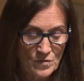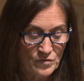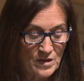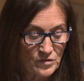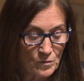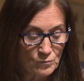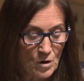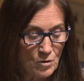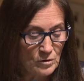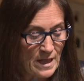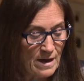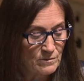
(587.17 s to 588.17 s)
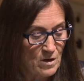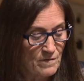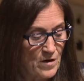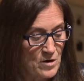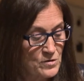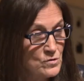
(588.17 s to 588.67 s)
that the rollout of
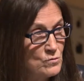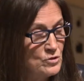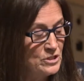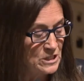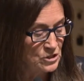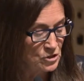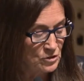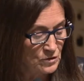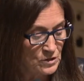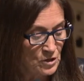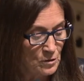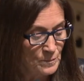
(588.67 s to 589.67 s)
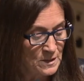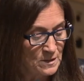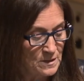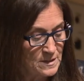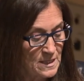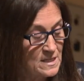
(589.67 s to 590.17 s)
our new digital terminals